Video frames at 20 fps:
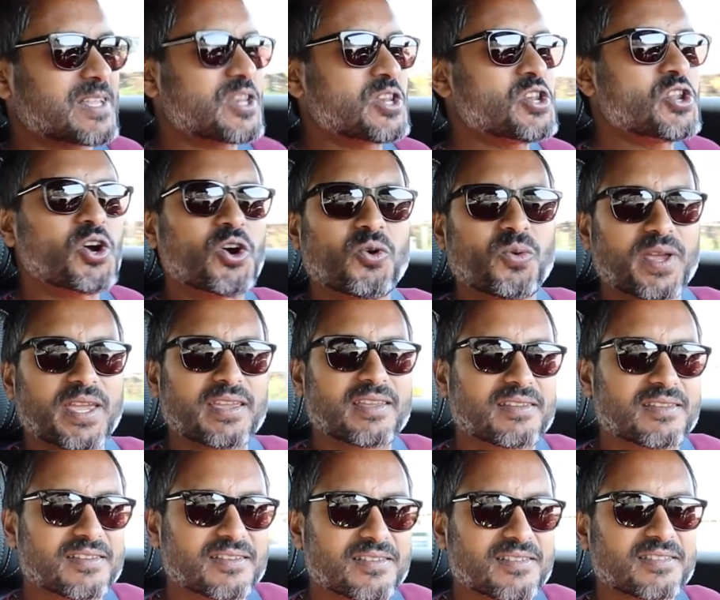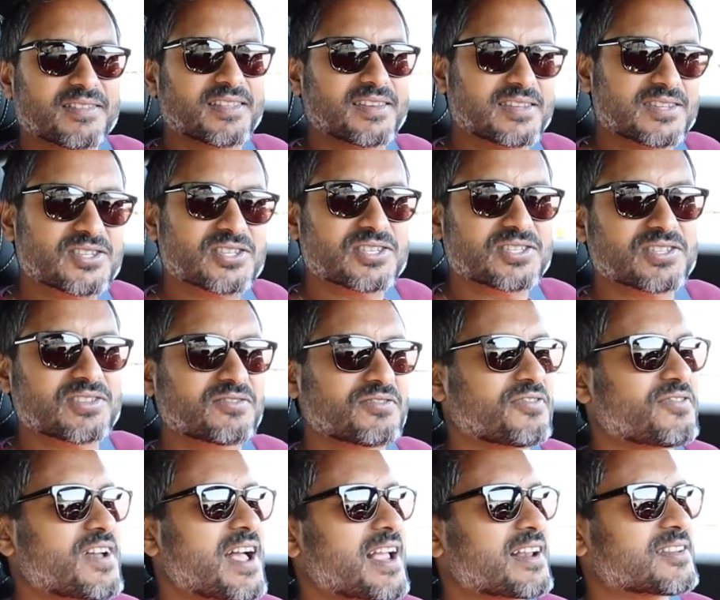knowing that this is in
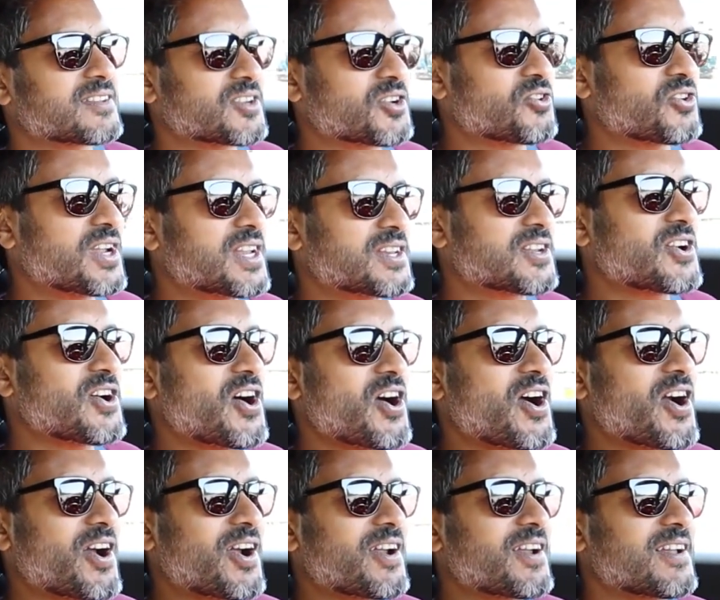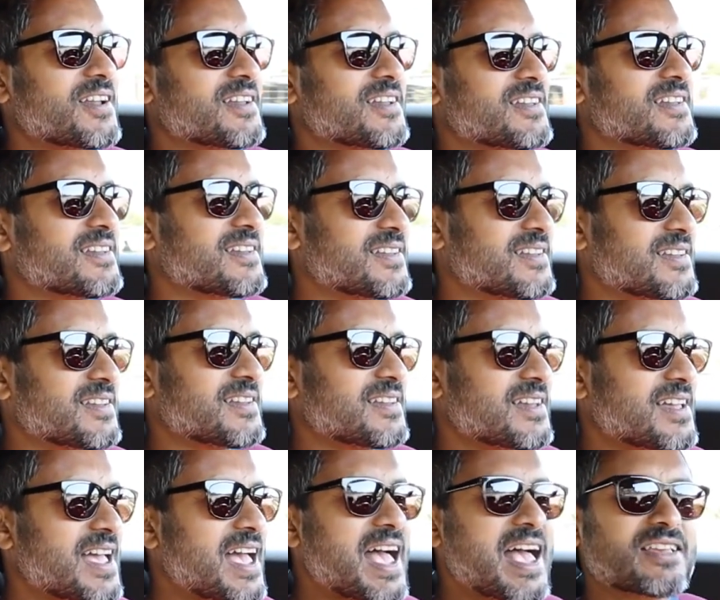fact a great car.
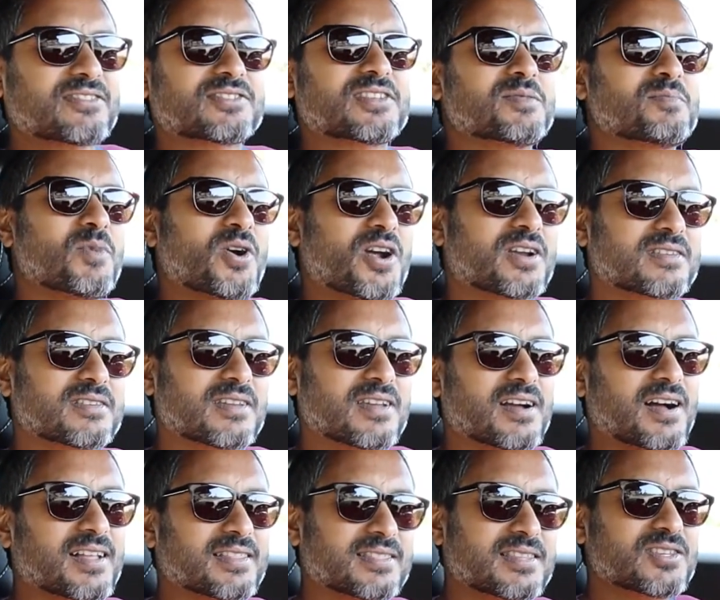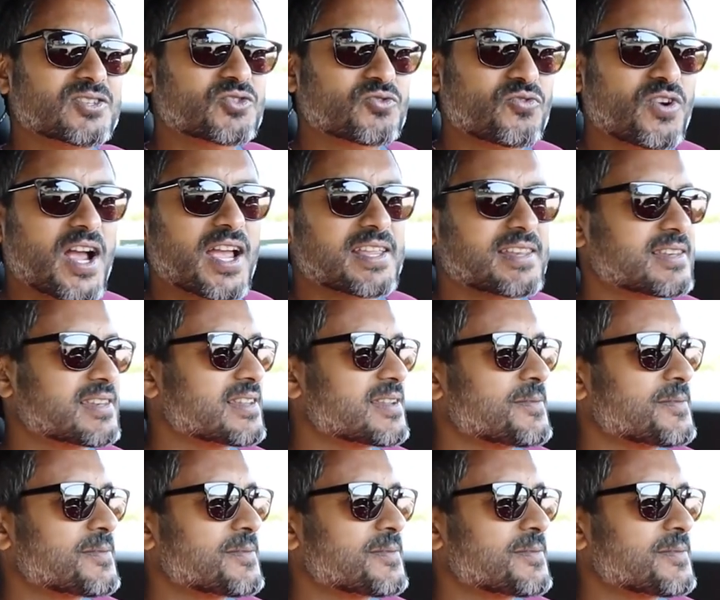Aston Martin got this right.